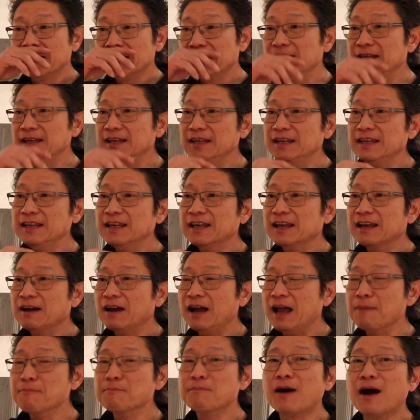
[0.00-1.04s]
the
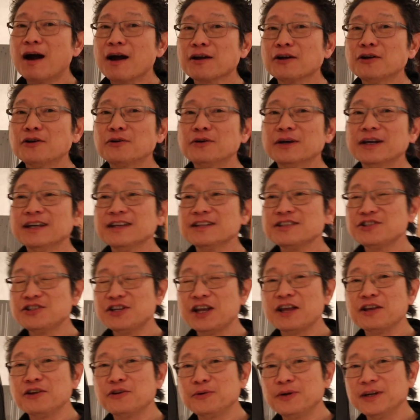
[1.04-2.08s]
embargo is
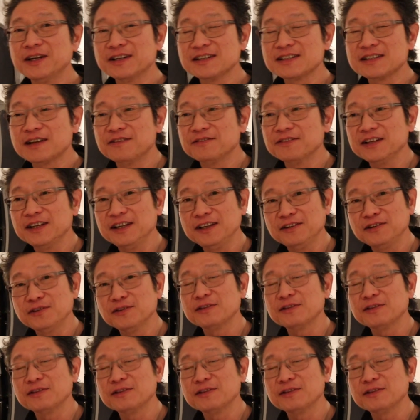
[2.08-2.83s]
January the 17th,